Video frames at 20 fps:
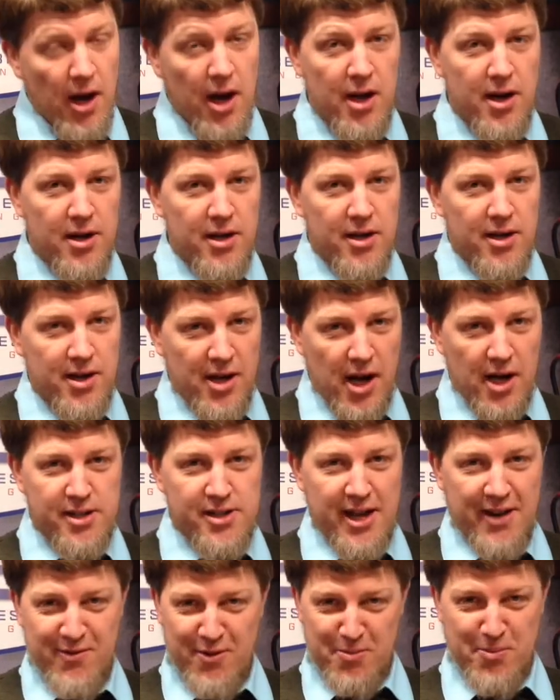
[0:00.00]
And
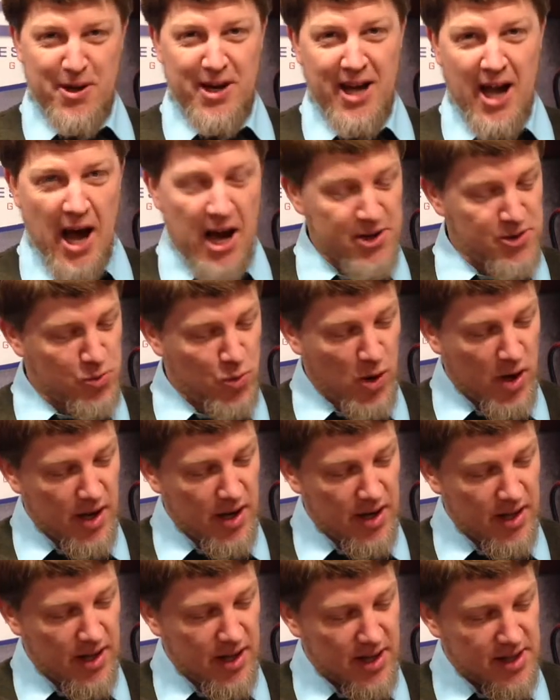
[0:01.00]
yes, everybody has
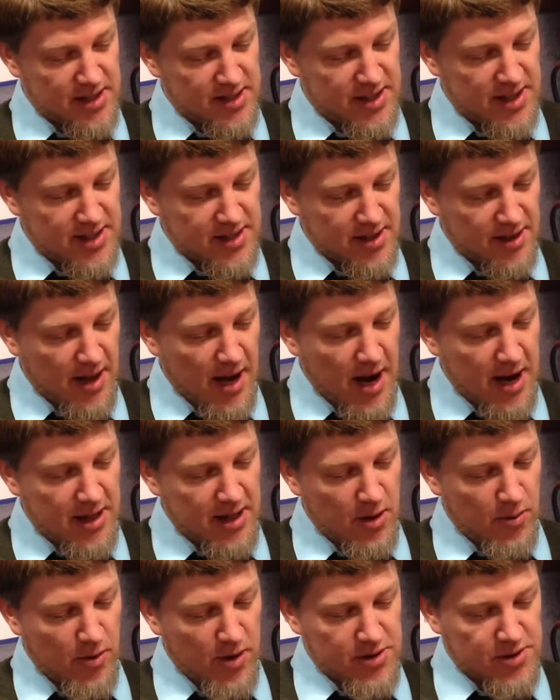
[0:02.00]
one. It is this
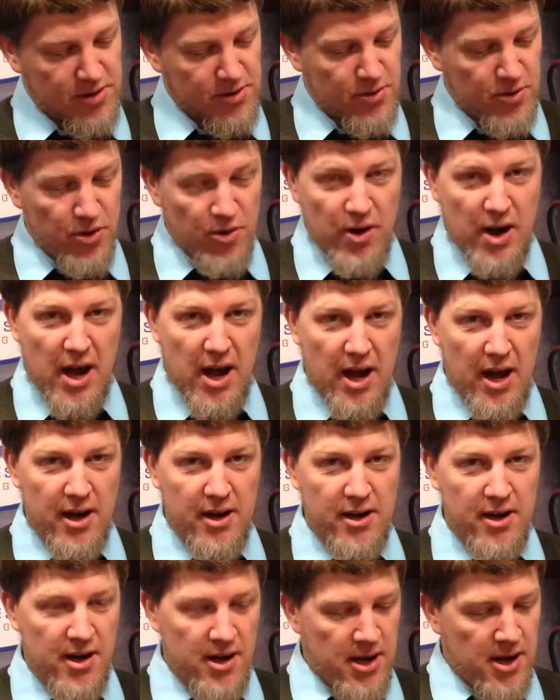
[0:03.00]
line that runs through your
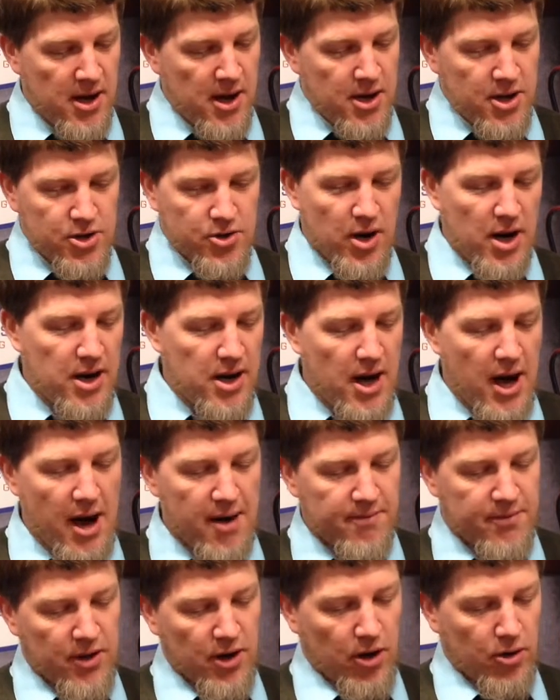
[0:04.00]
hand. Try to
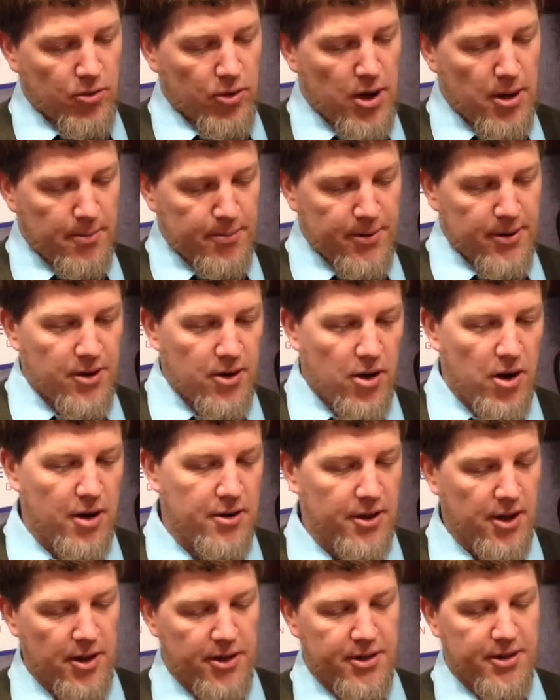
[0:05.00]
have the grip
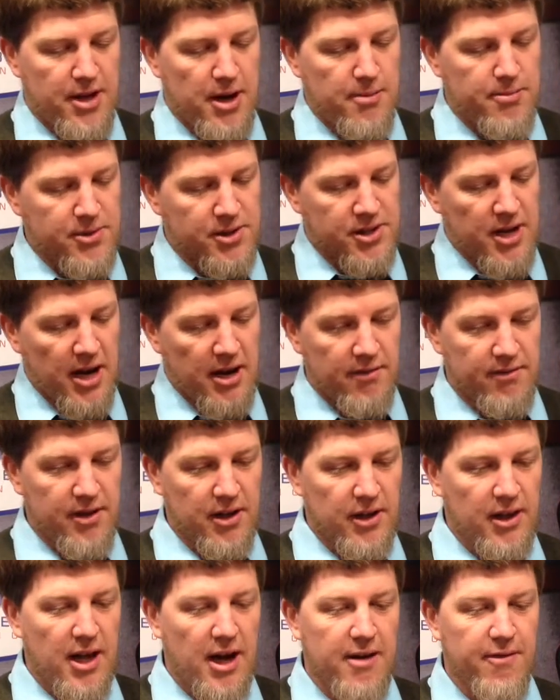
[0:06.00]
on the thumb side of
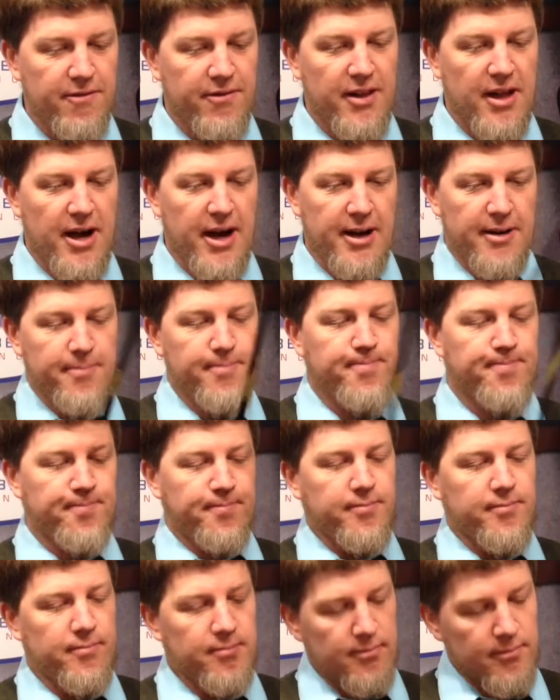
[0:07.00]
the lifeline,
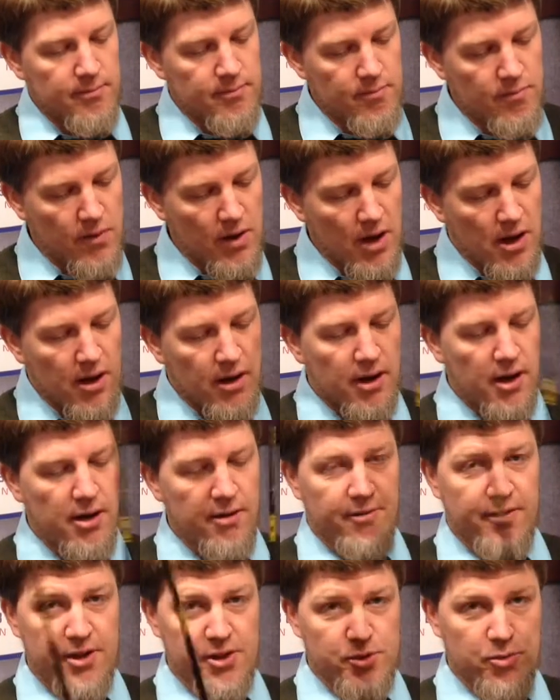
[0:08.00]

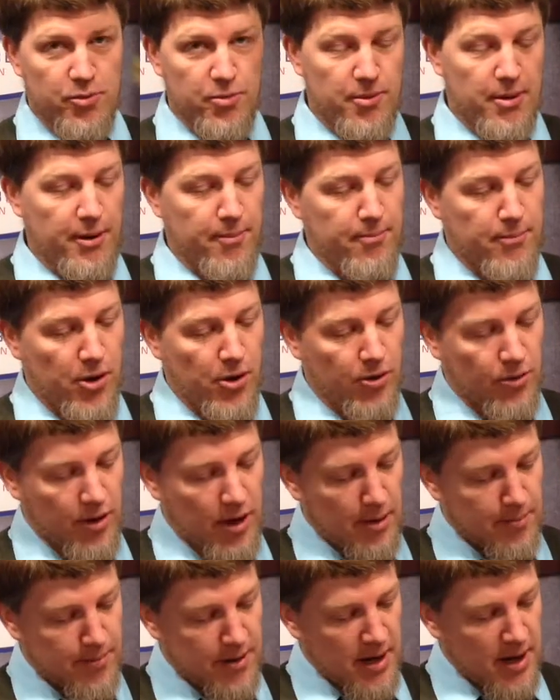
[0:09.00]
if this were my bow
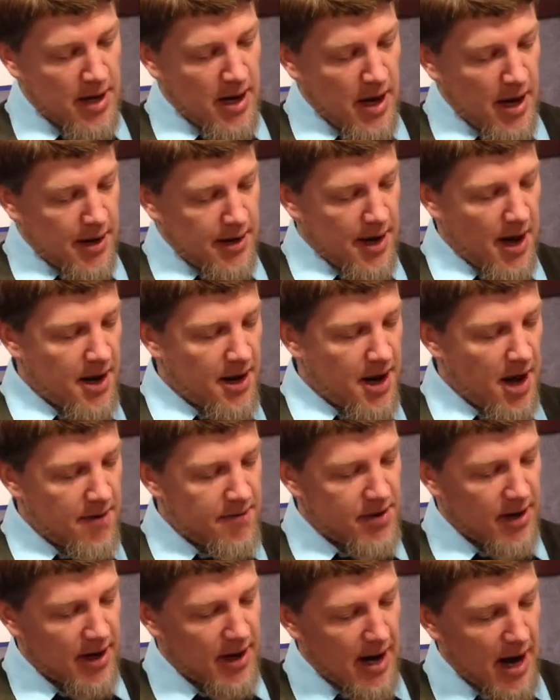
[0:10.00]
grip, not
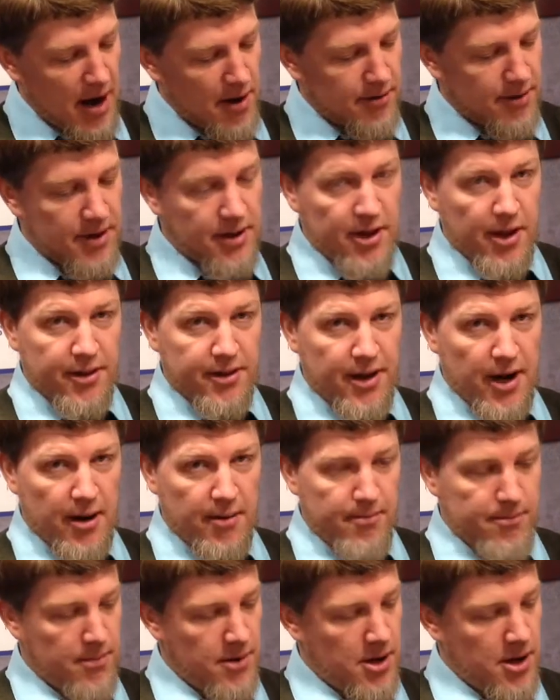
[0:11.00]
having it out in the
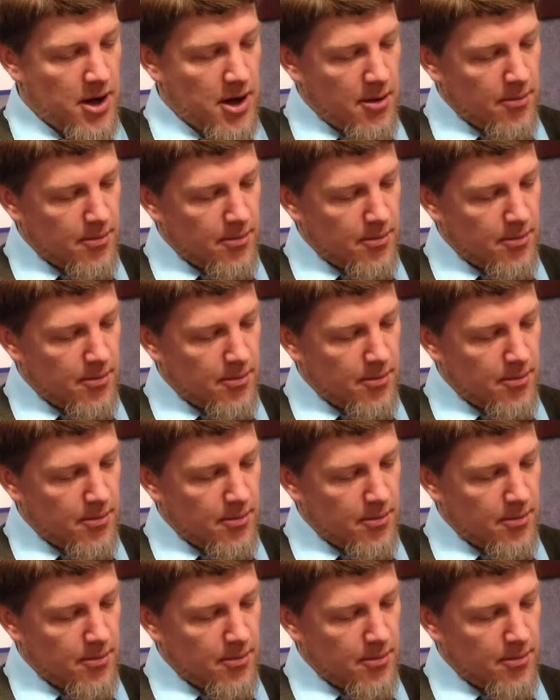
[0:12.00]
thumb,